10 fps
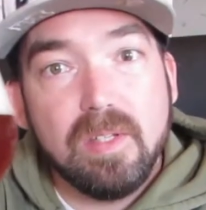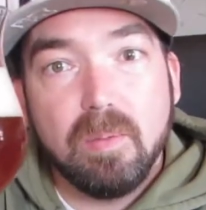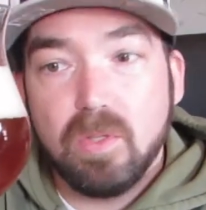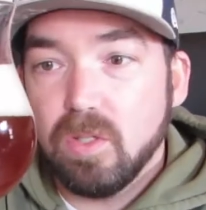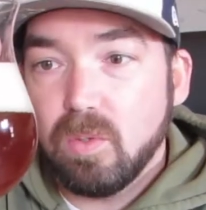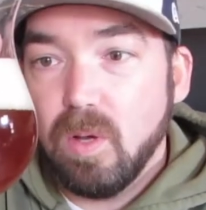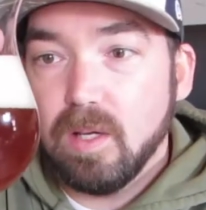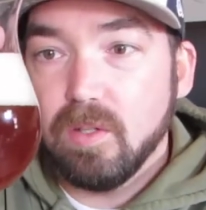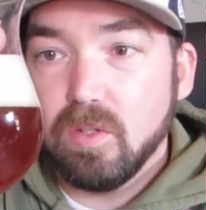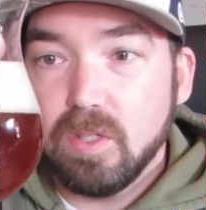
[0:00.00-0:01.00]
which is quite
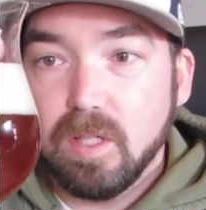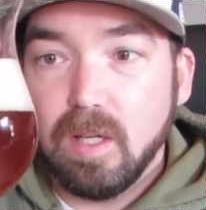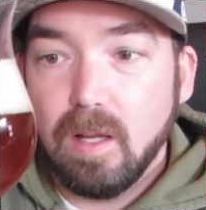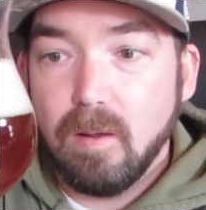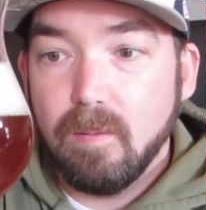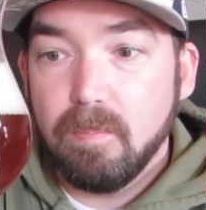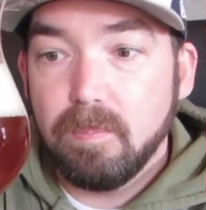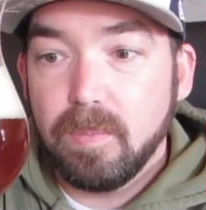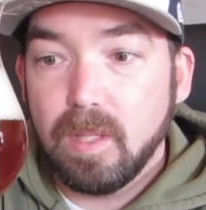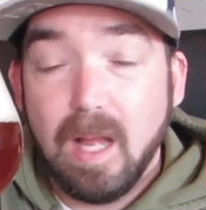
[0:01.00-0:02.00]
interesting.
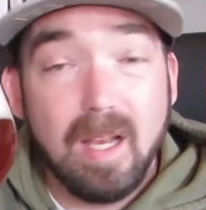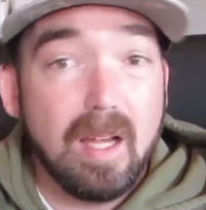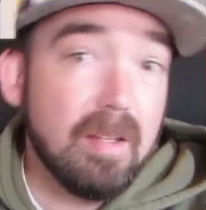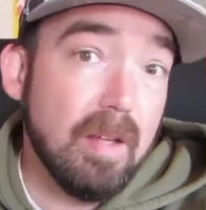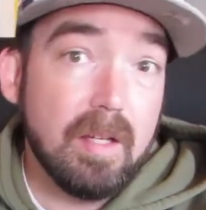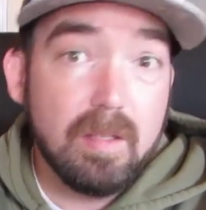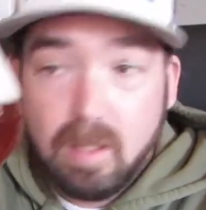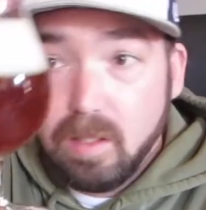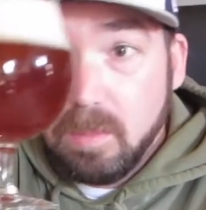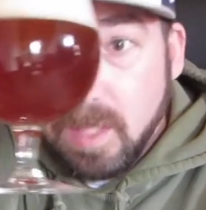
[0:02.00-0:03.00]
I like that, a little bit